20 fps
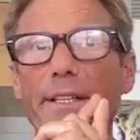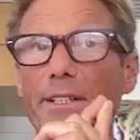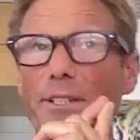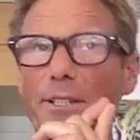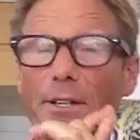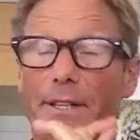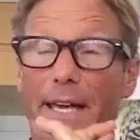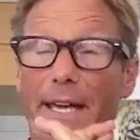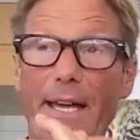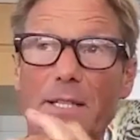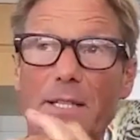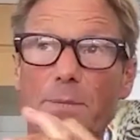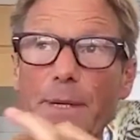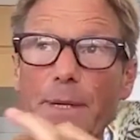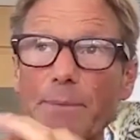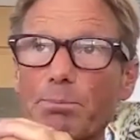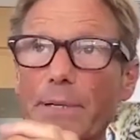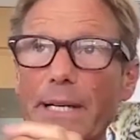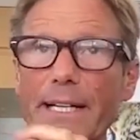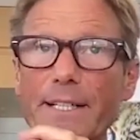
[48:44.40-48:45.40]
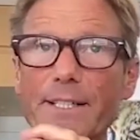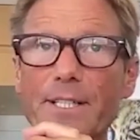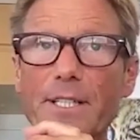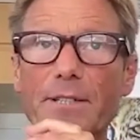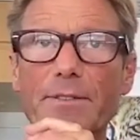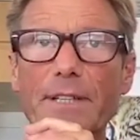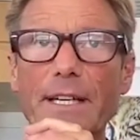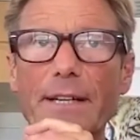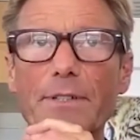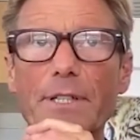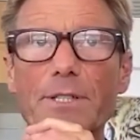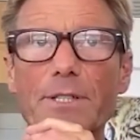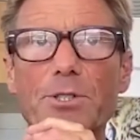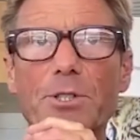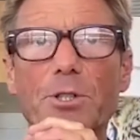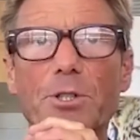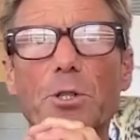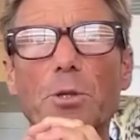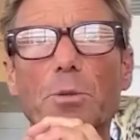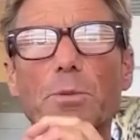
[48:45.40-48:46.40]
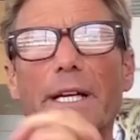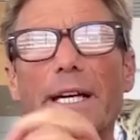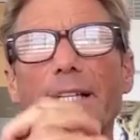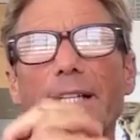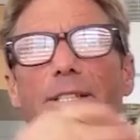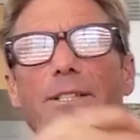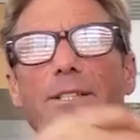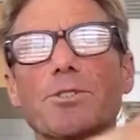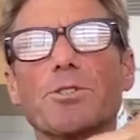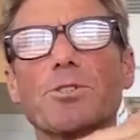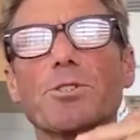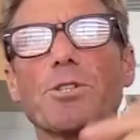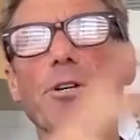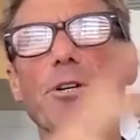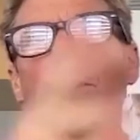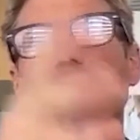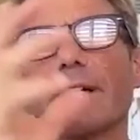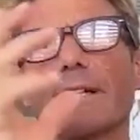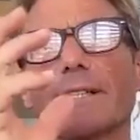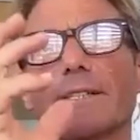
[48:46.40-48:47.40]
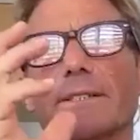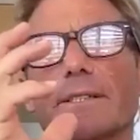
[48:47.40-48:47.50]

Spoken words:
you know, there has been plenty of evidence accumulating to show that